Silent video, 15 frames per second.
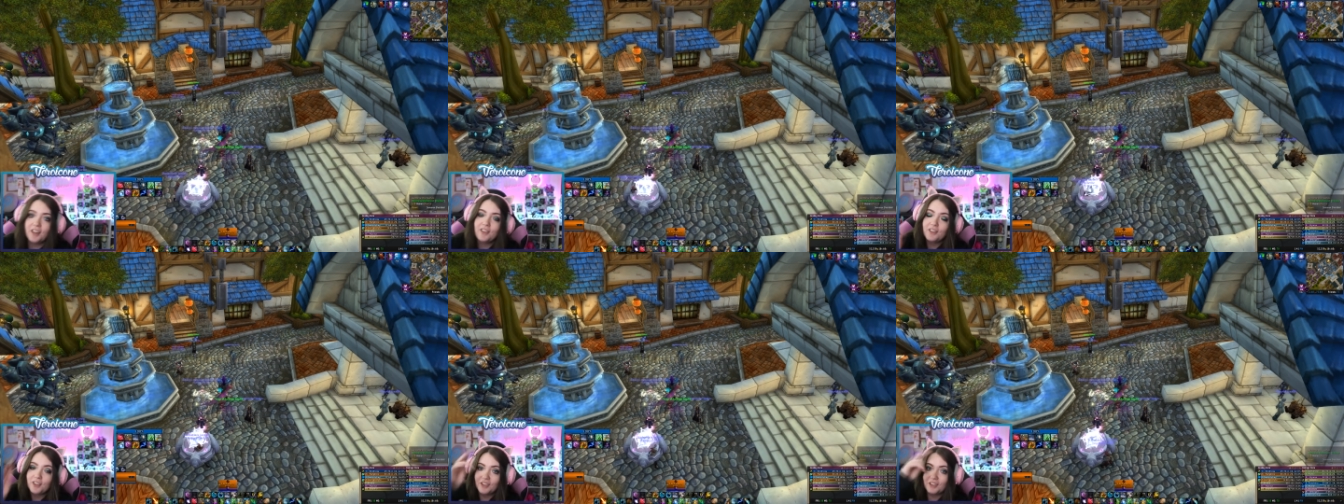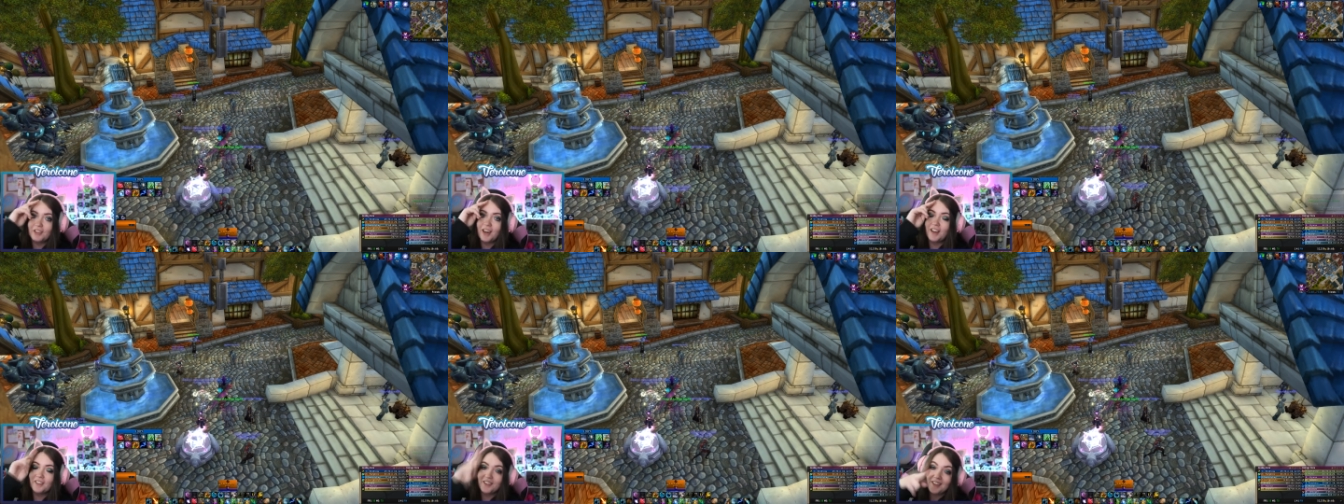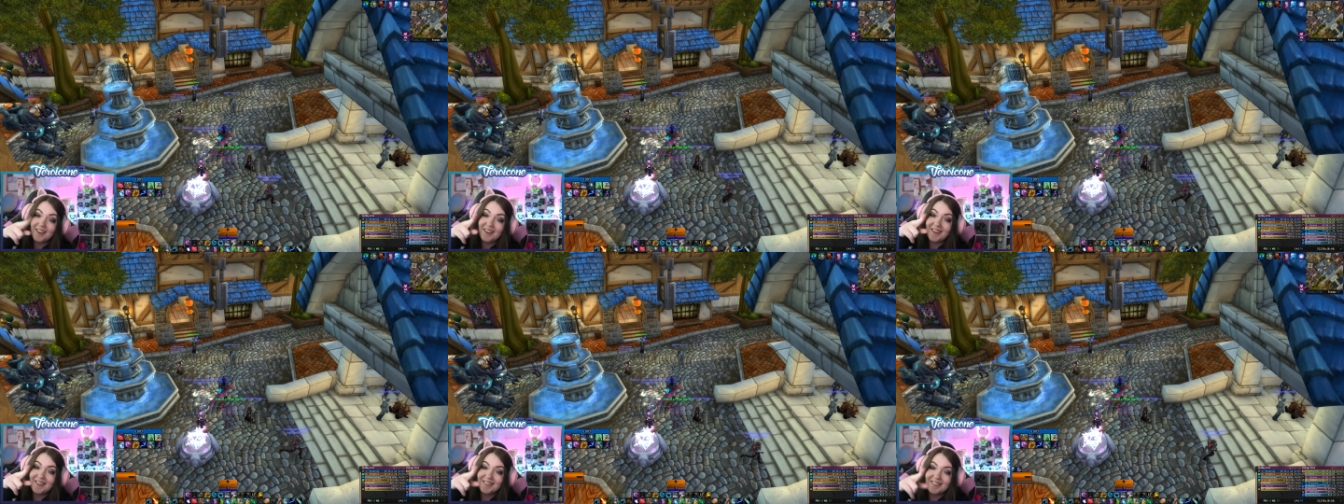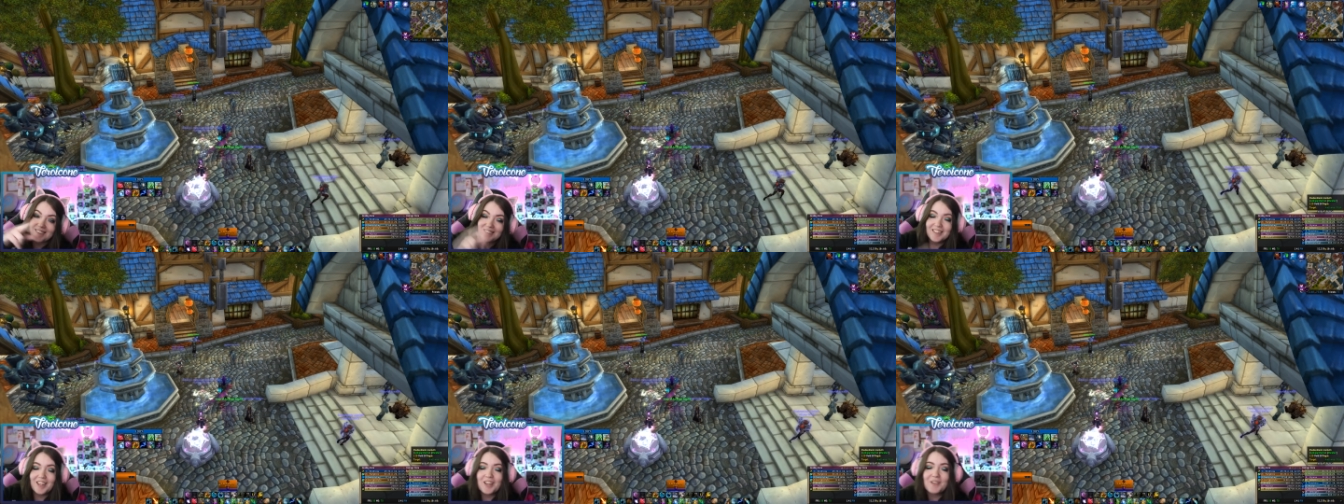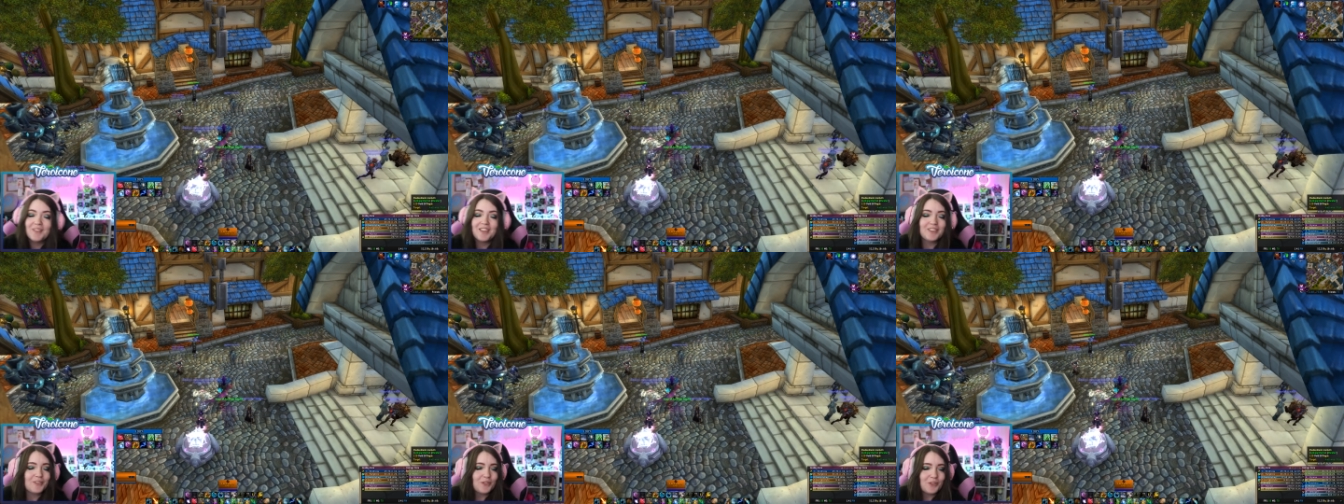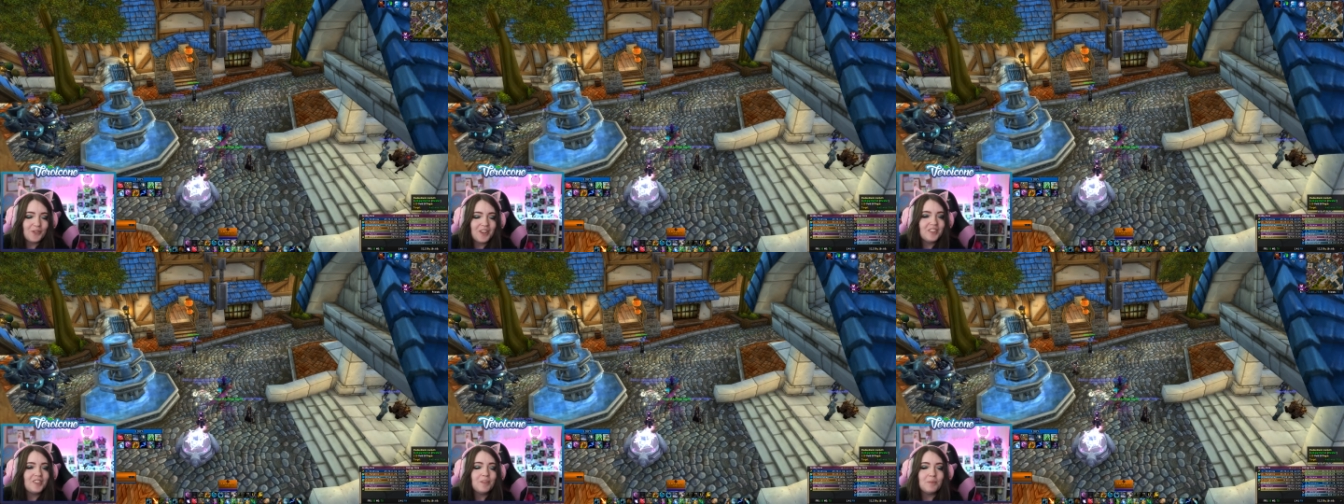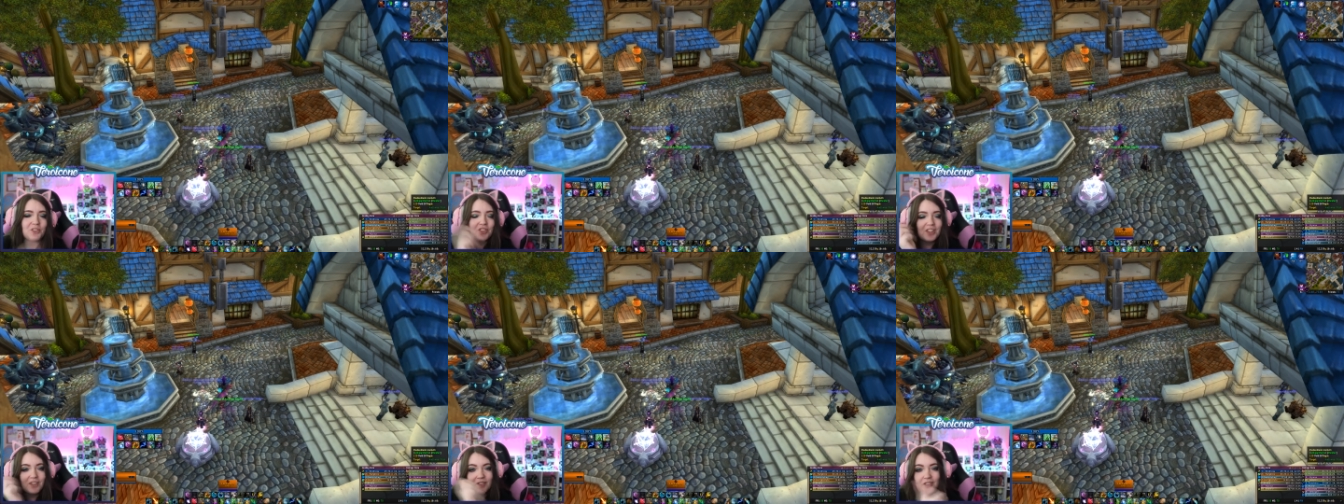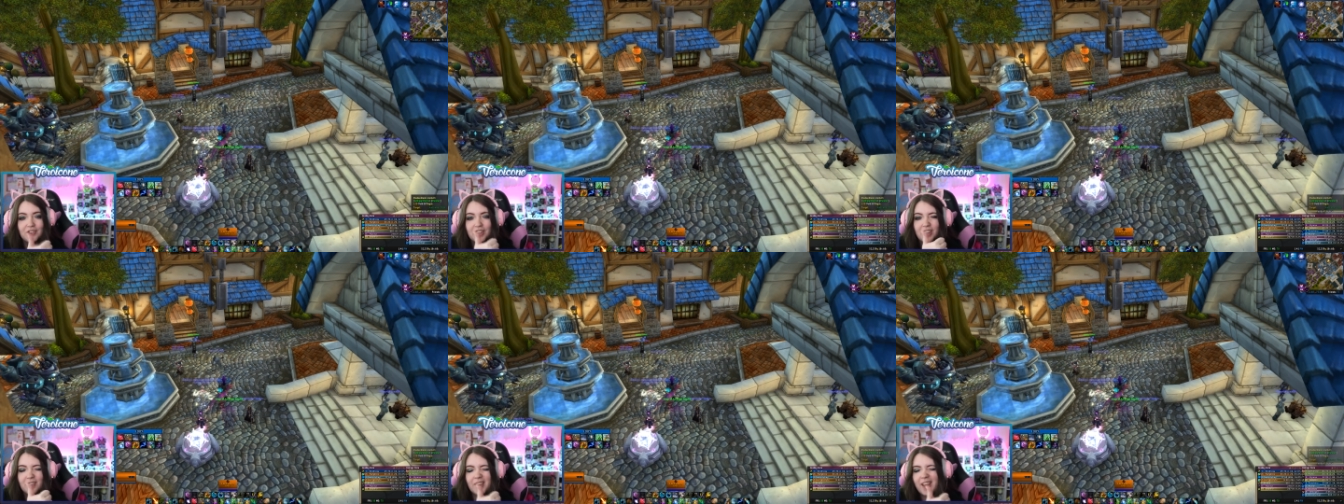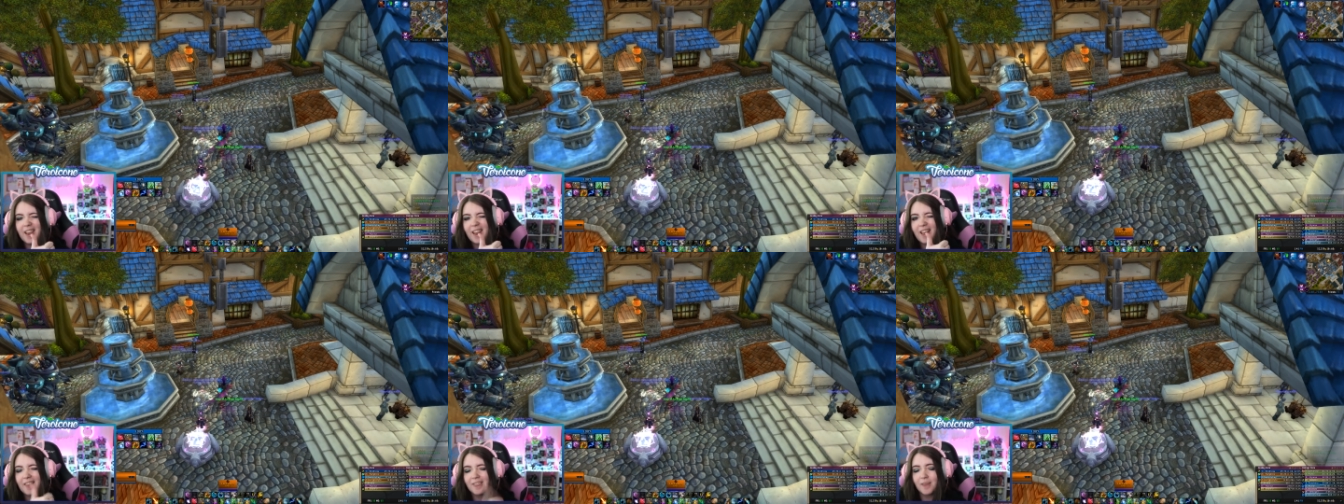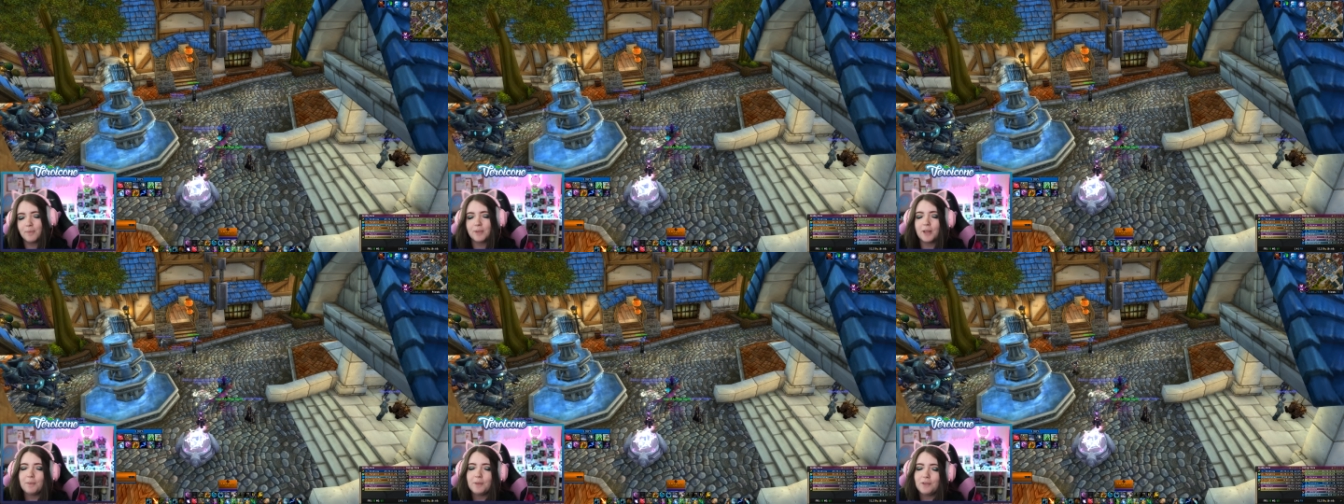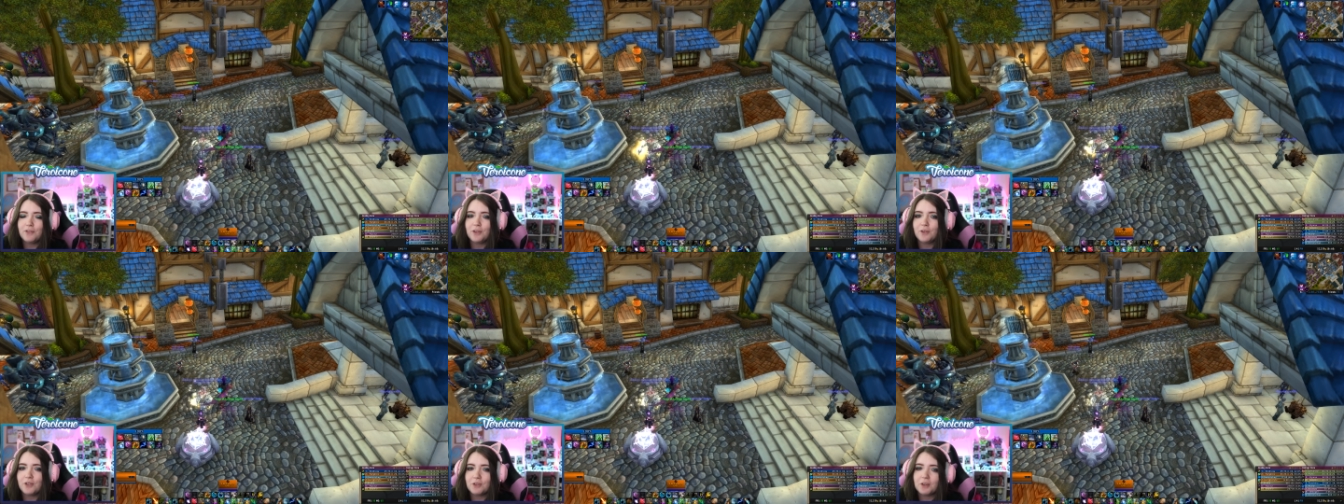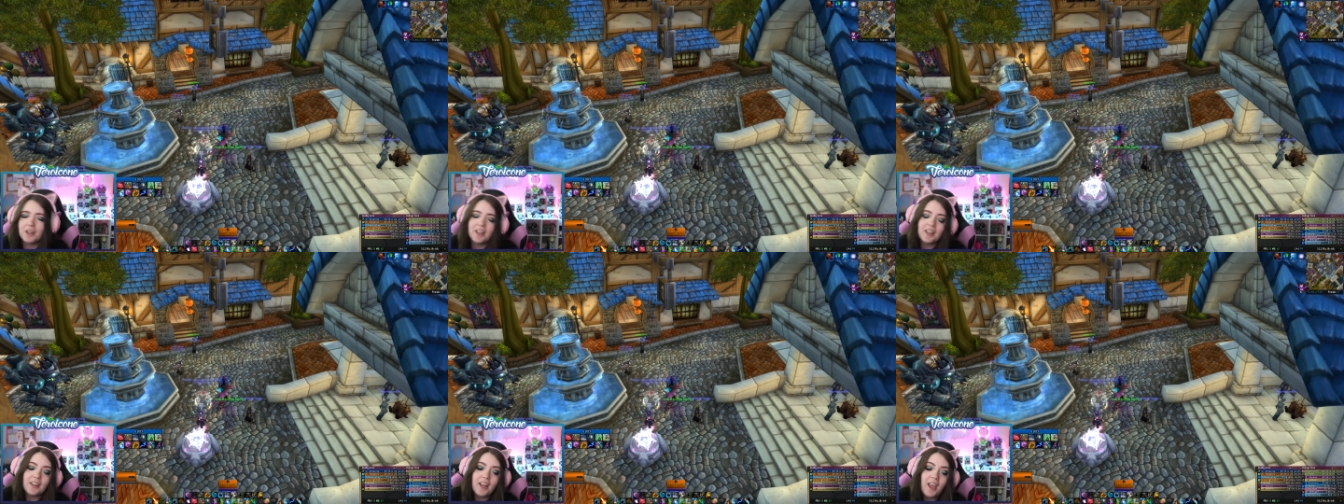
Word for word: So I'll see you guys next time. Thanks so much for watching. Be sure to give this video a thumbs up if you enjoyed it,